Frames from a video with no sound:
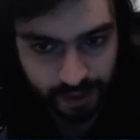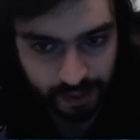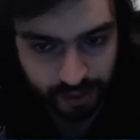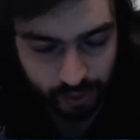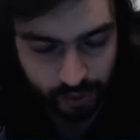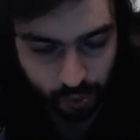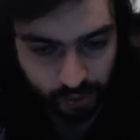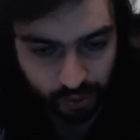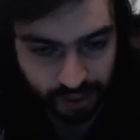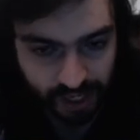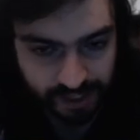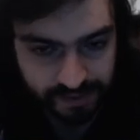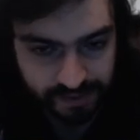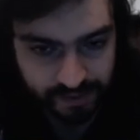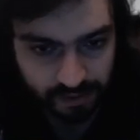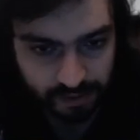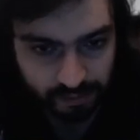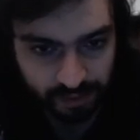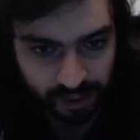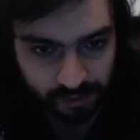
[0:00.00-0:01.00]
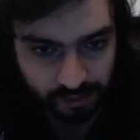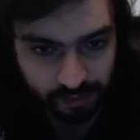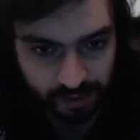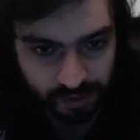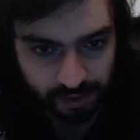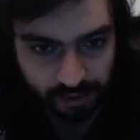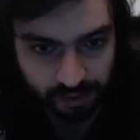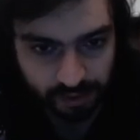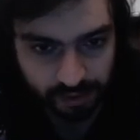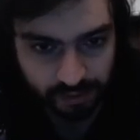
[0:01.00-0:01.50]
You castle
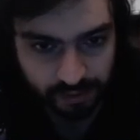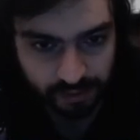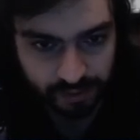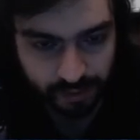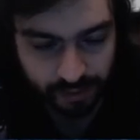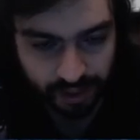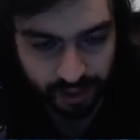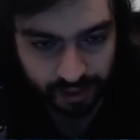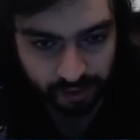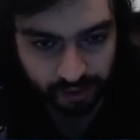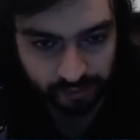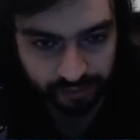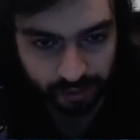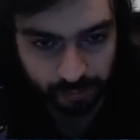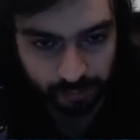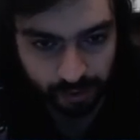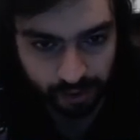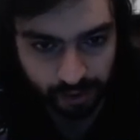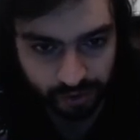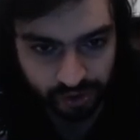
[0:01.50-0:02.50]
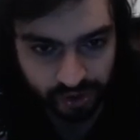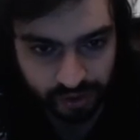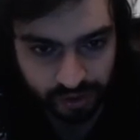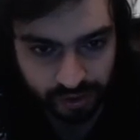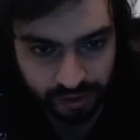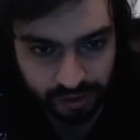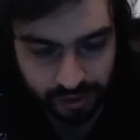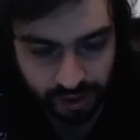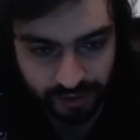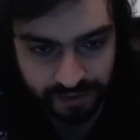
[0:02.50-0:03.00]
maybe, thank you very much.
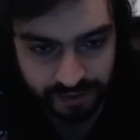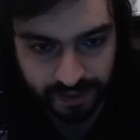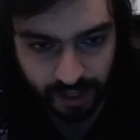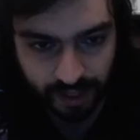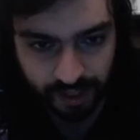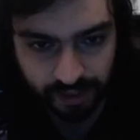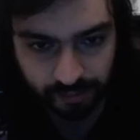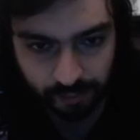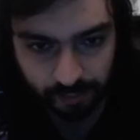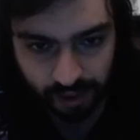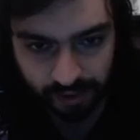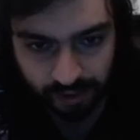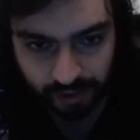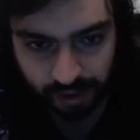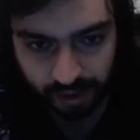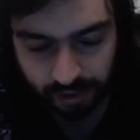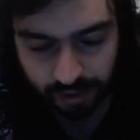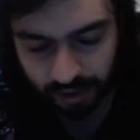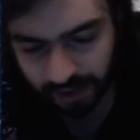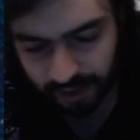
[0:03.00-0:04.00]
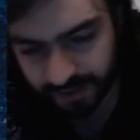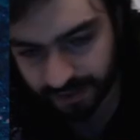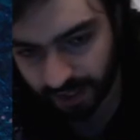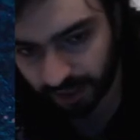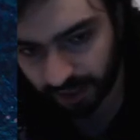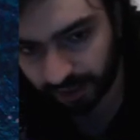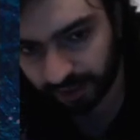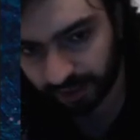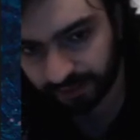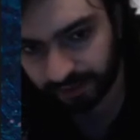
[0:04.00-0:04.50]
I sack my not
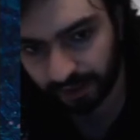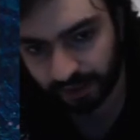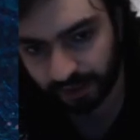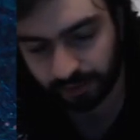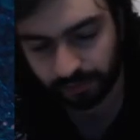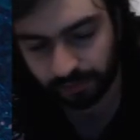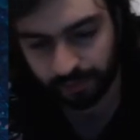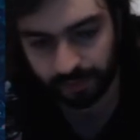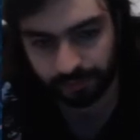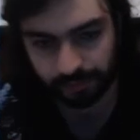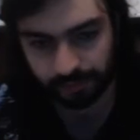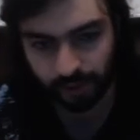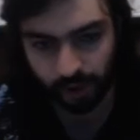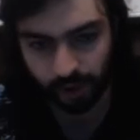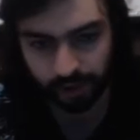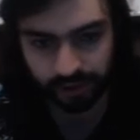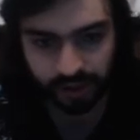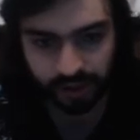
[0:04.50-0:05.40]
sack, I take the pawn,